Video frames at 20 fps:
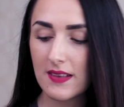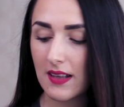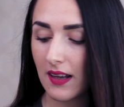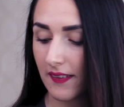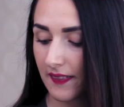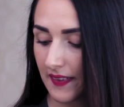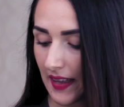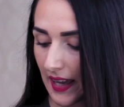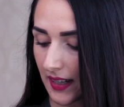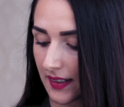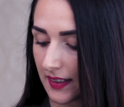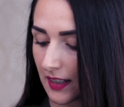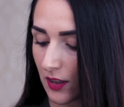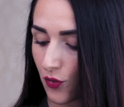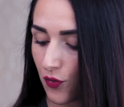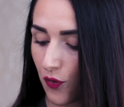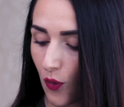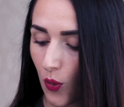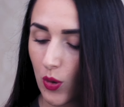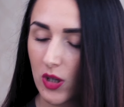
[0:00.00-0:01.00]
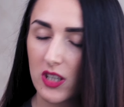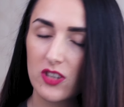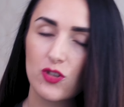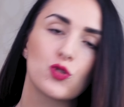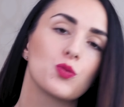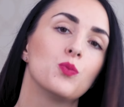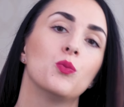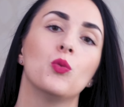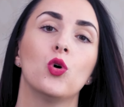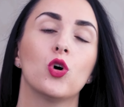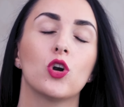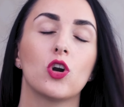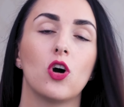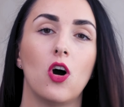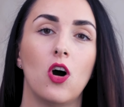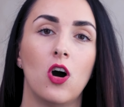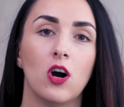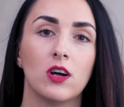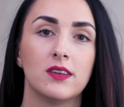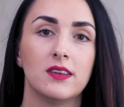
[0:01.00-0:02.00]
a deck that focused more
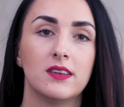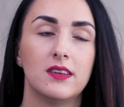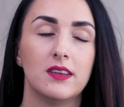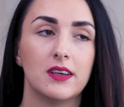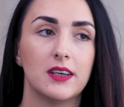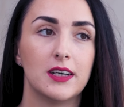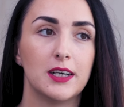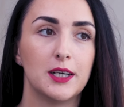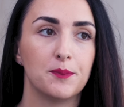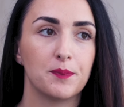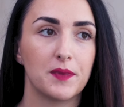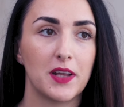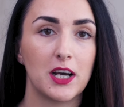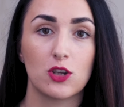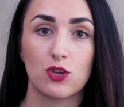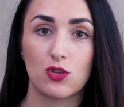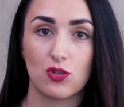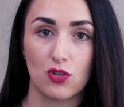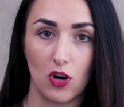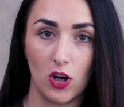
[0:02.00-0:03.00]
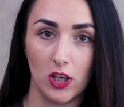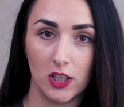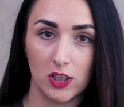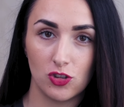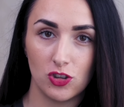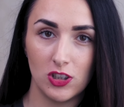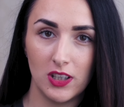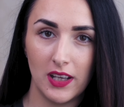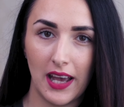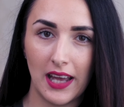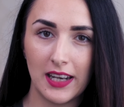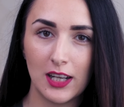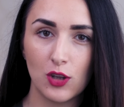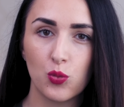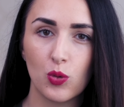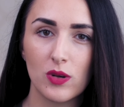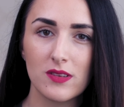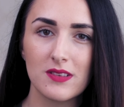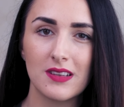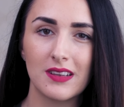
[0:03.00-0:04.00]
on the astrology, and it
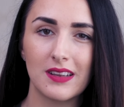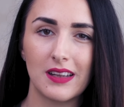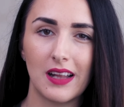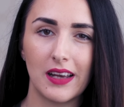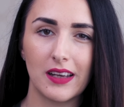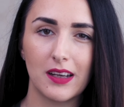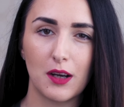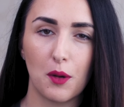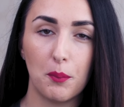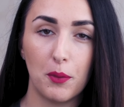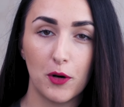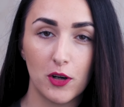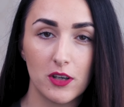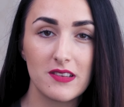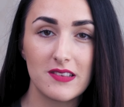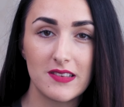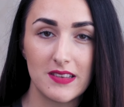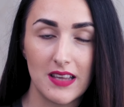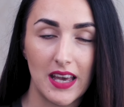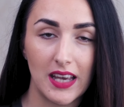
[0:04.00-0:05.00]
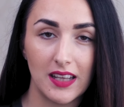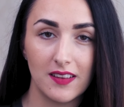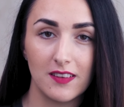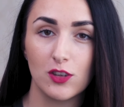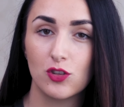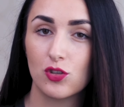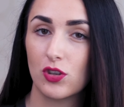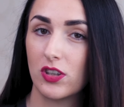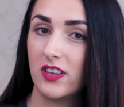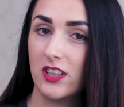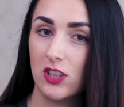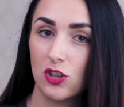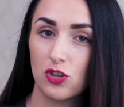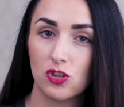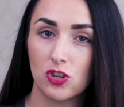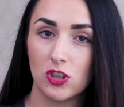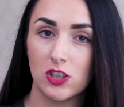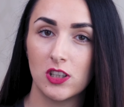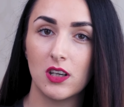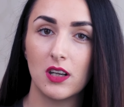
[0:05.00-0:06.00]
wasn't like per se the
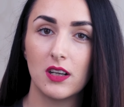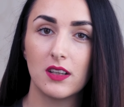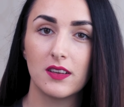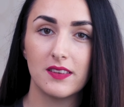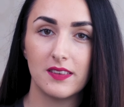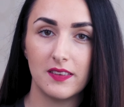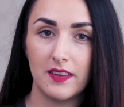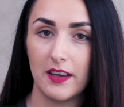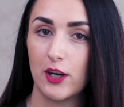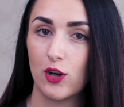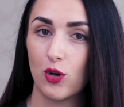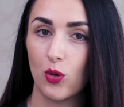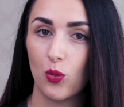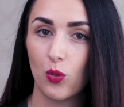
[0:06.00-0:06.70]
traditional tarot